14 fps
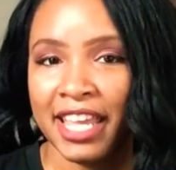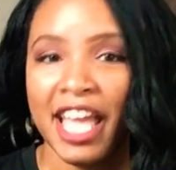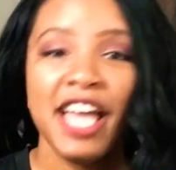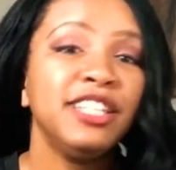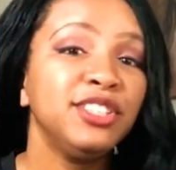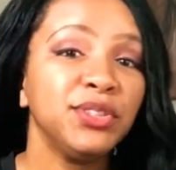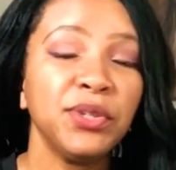
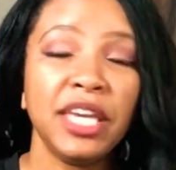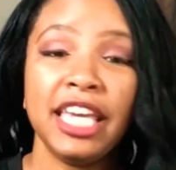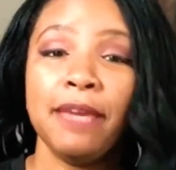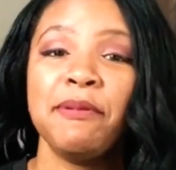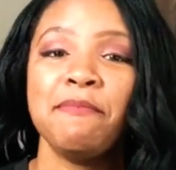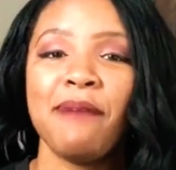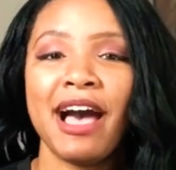Do keep in
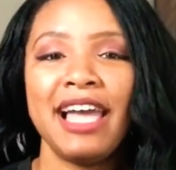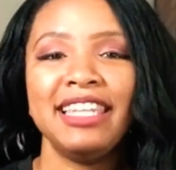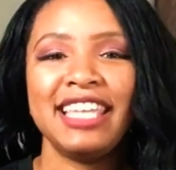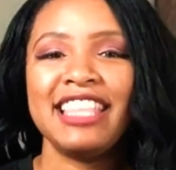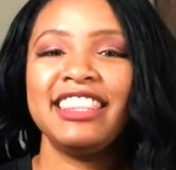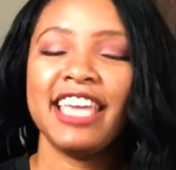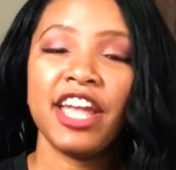mind that
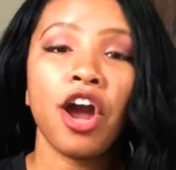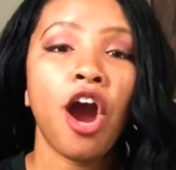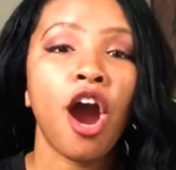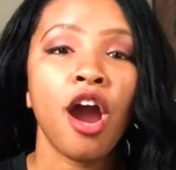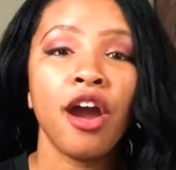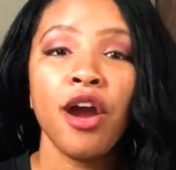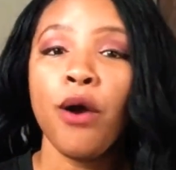they
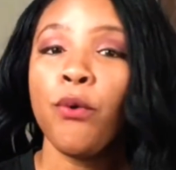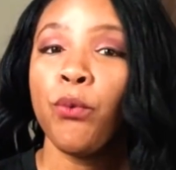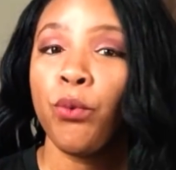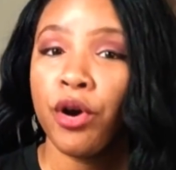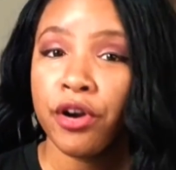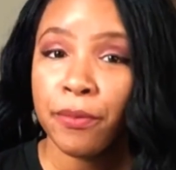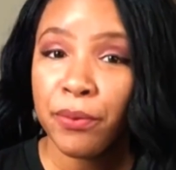are
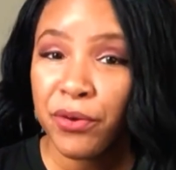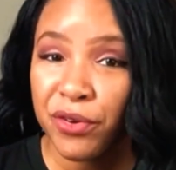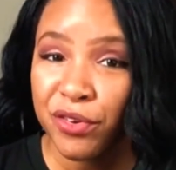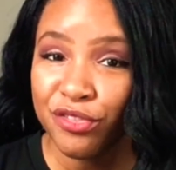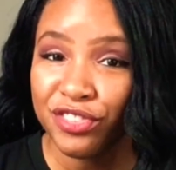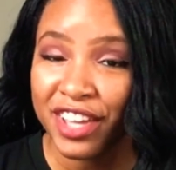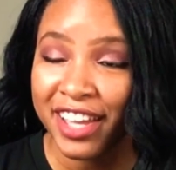waterproof,
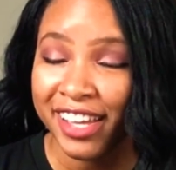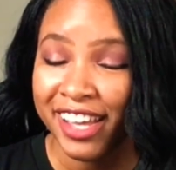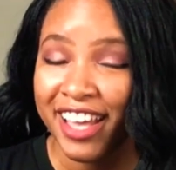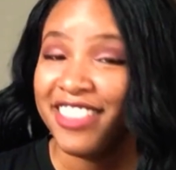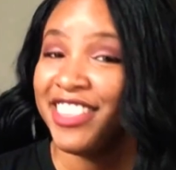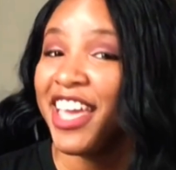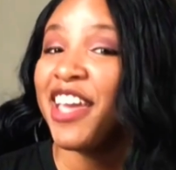
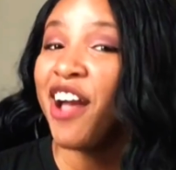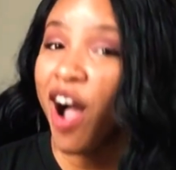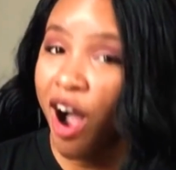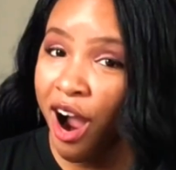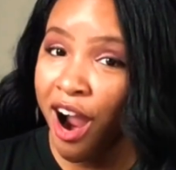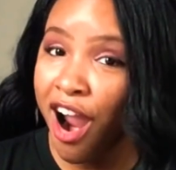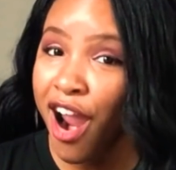they
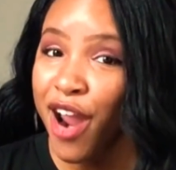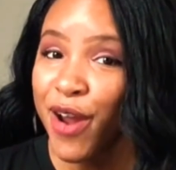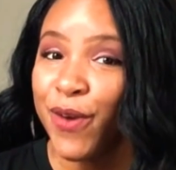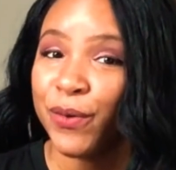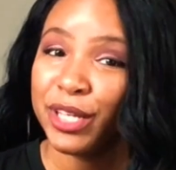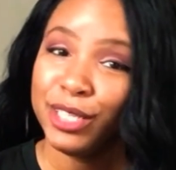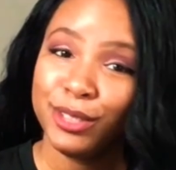are
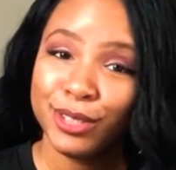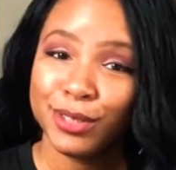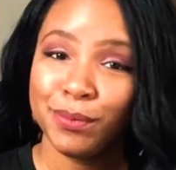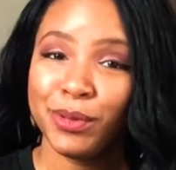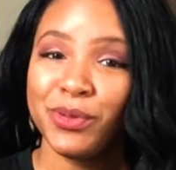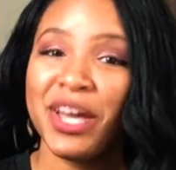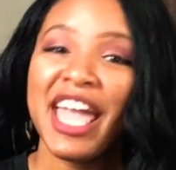
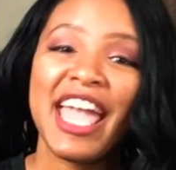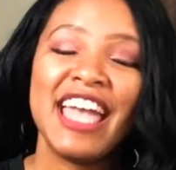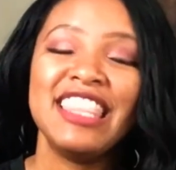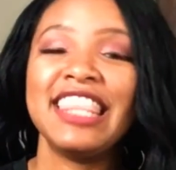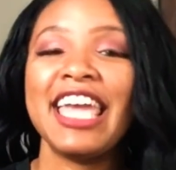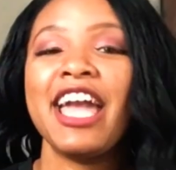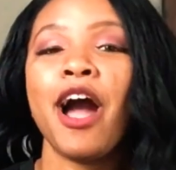reusable, and
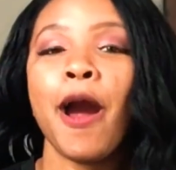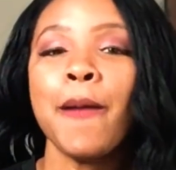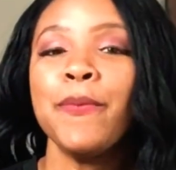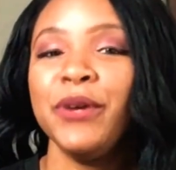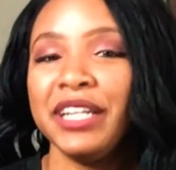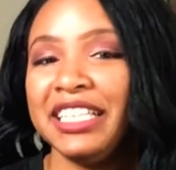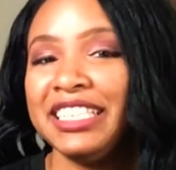they are
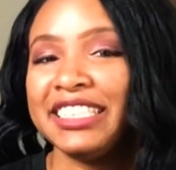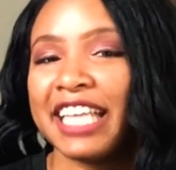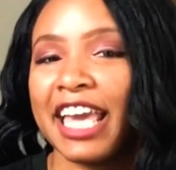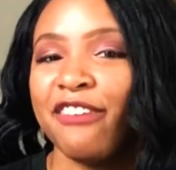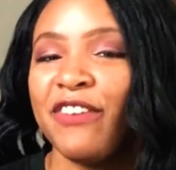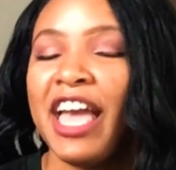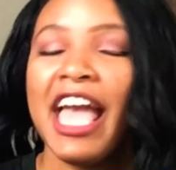pretty safe.
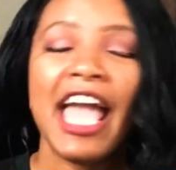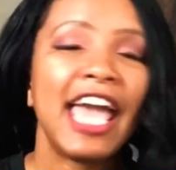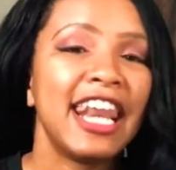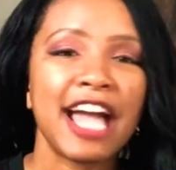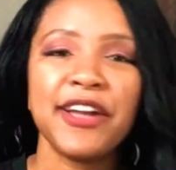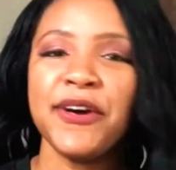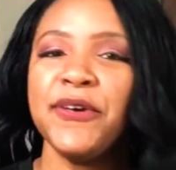And I
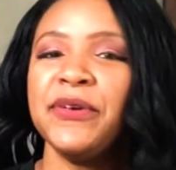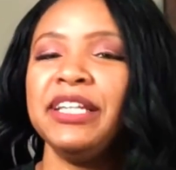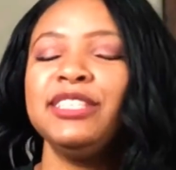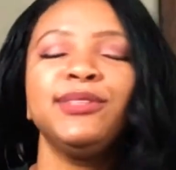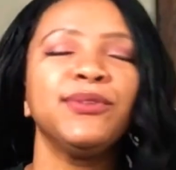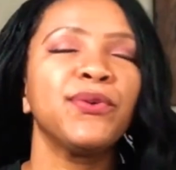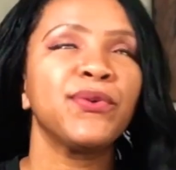go into
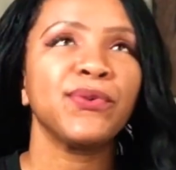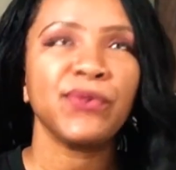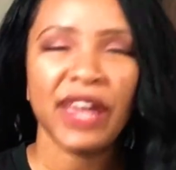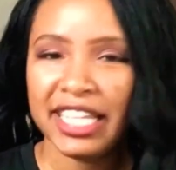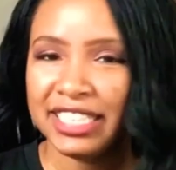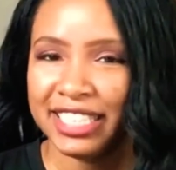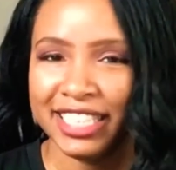
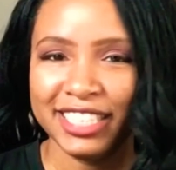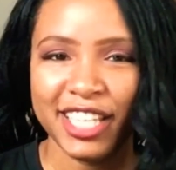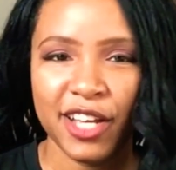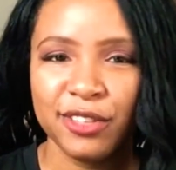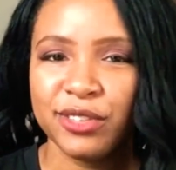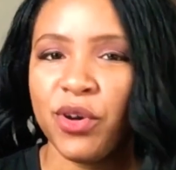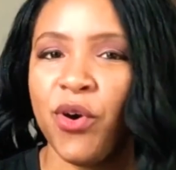great
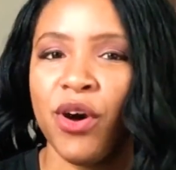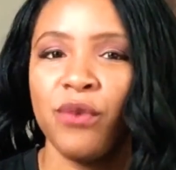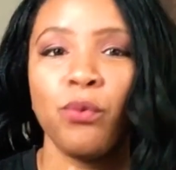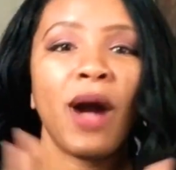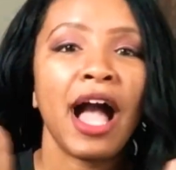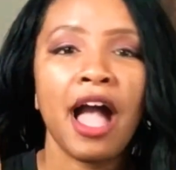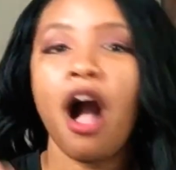details on
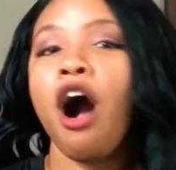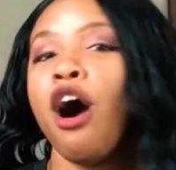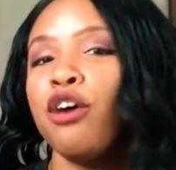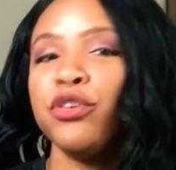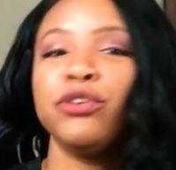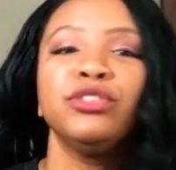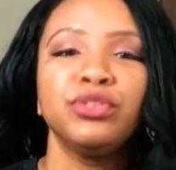why all
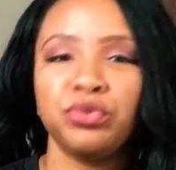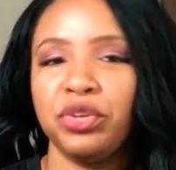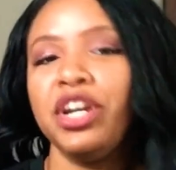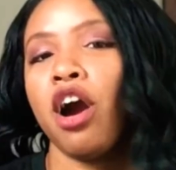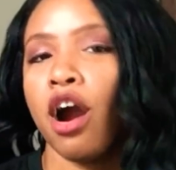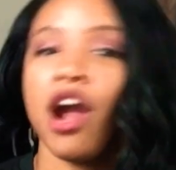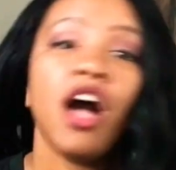those 3
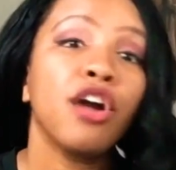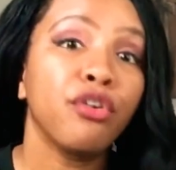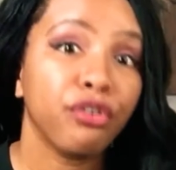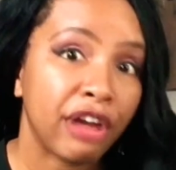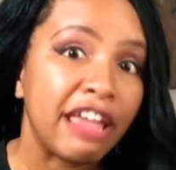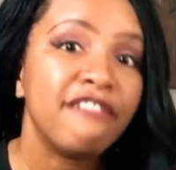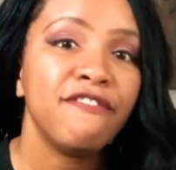are a
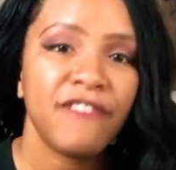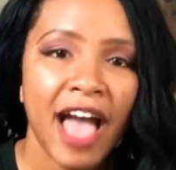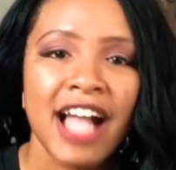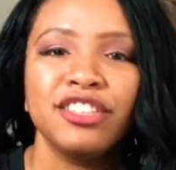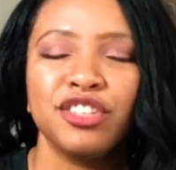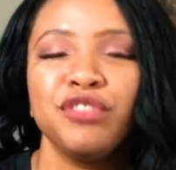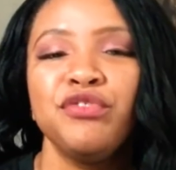great
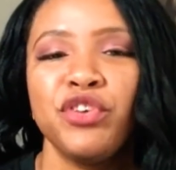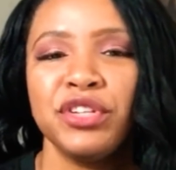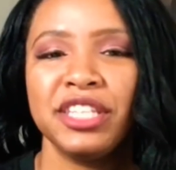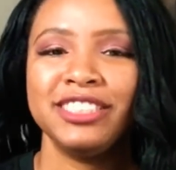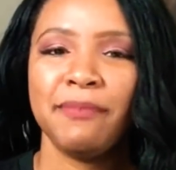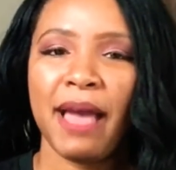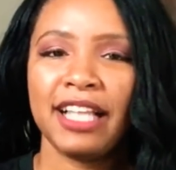factor for this
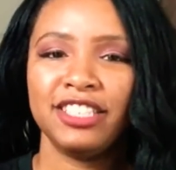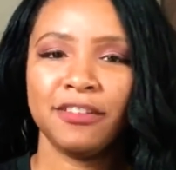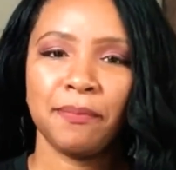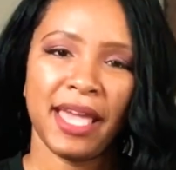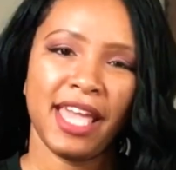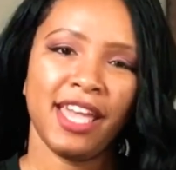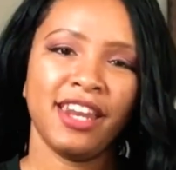
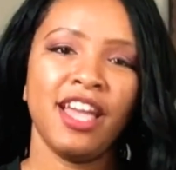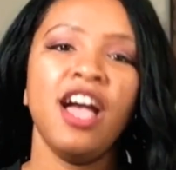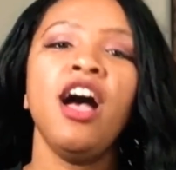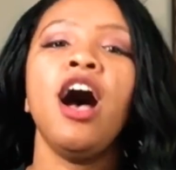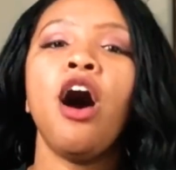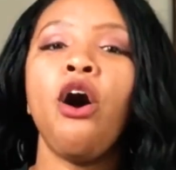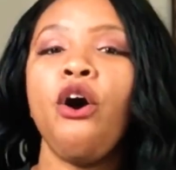MagicBand
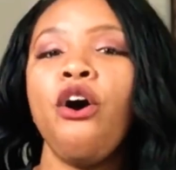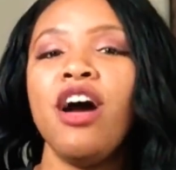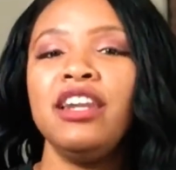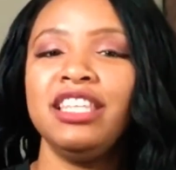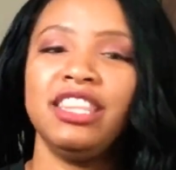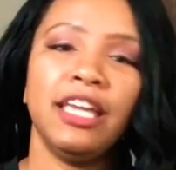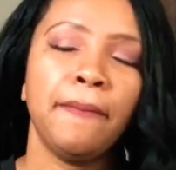on the
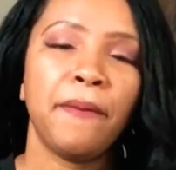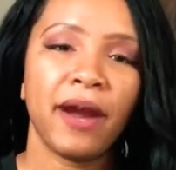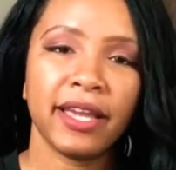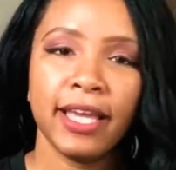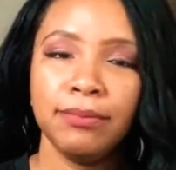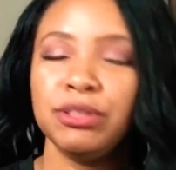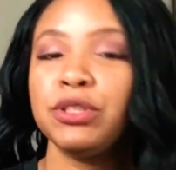Theme Park
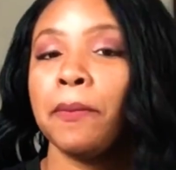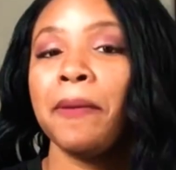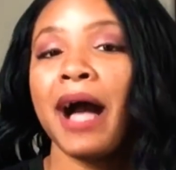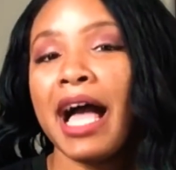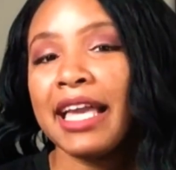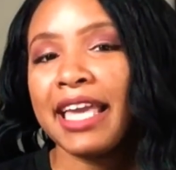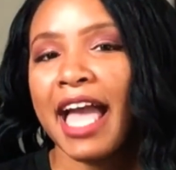Hipster
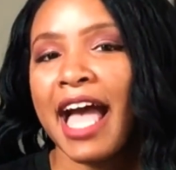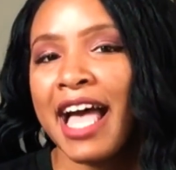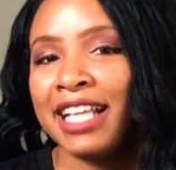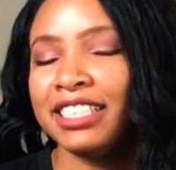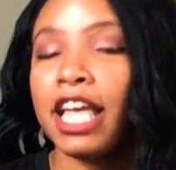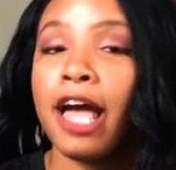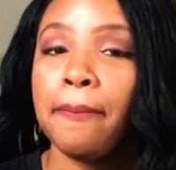podcast,
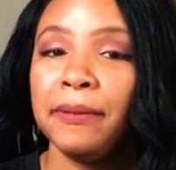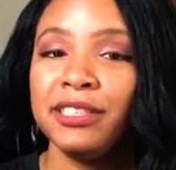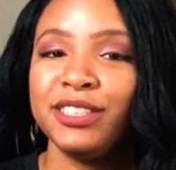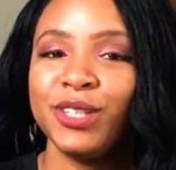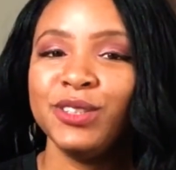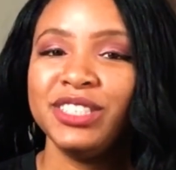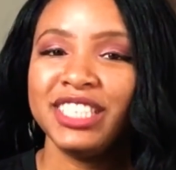
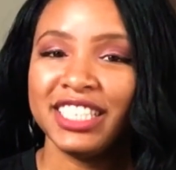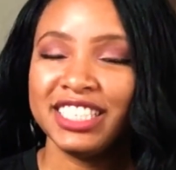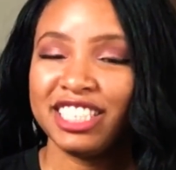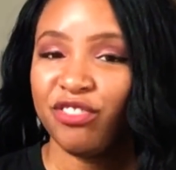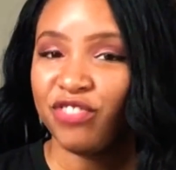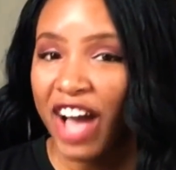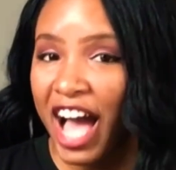episode
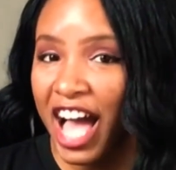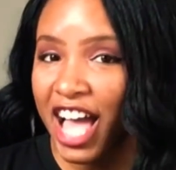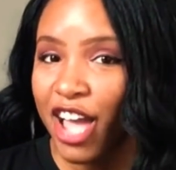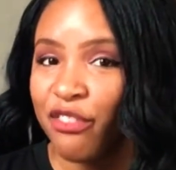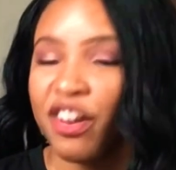65.